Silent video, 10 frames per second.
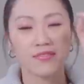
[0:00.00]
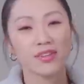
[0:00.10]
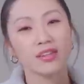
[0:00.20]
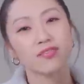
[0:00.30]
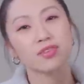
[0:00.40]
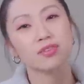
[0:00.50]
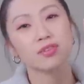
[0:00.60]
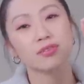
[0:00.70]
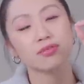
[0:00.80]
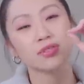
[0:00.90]
Even if you
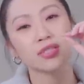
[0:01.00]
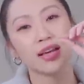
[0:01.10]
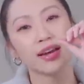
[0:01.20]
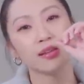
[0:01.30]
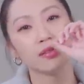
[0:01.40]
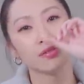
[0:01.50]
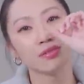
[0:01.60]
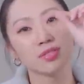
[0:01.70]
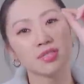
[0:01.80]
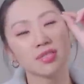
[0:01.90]
use like
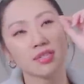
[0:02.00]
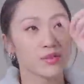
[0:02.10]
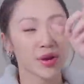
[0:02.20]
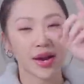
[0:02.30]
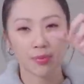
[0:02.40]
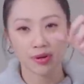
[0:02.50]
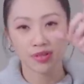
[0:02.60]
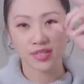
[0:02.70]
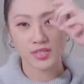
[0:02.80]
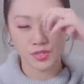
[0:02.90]
those liquid eyebrow
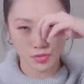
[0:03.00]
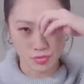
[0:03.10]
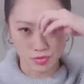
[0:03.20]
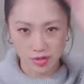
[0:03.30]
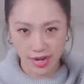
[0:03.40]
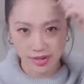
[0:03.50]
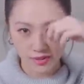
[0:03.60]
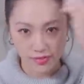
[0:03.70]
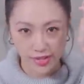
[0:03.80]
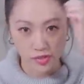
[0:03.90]
things to kind
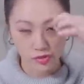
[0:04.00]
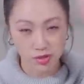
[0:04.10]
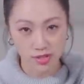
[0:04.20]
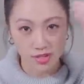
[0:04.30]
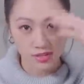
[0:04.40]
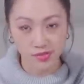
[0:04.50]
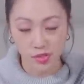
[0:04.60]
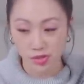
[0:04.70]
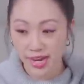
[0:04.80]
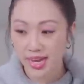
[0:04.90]
of like draw the
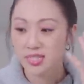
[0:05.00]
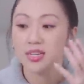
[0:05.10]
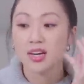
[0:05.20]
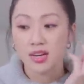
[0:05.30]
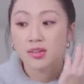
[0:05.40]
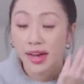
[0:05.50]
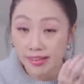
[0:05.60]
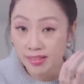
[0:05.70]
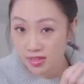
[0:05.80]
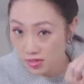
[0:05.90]
individual hairs, I
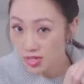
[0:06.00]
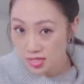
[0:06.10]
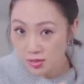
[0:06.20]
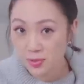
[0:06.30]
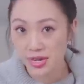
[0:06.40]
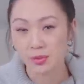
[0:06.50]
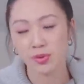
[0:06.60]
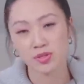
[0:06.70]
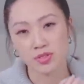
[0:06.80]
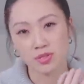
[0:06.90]
think you'd still be
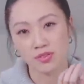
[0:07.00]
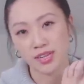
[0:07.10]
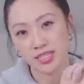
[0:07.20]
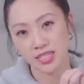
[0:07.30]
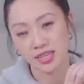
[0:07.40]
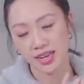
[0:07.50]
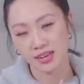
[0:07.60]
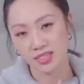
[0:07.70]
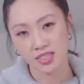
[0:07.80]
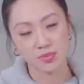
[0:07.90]
able to sort of like see the hair
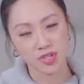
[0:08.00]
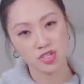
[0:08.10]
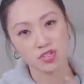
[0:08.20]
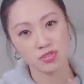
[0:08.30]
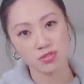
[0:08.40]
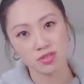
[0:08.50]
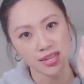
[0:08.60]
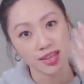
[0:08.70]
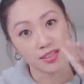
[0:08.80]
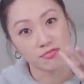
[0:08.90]
on skin because you don't
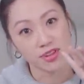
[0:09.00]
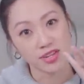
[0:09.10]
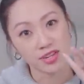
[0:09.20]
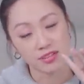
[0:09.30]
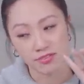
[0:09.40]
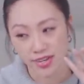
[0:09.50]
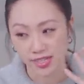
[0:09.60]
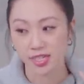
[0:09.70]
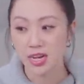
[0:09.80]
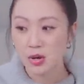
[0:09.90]
get that 3D
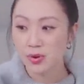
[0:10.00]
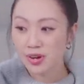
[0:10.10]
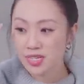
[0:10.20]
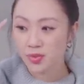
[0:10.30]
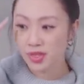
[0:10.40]
effect. Whereas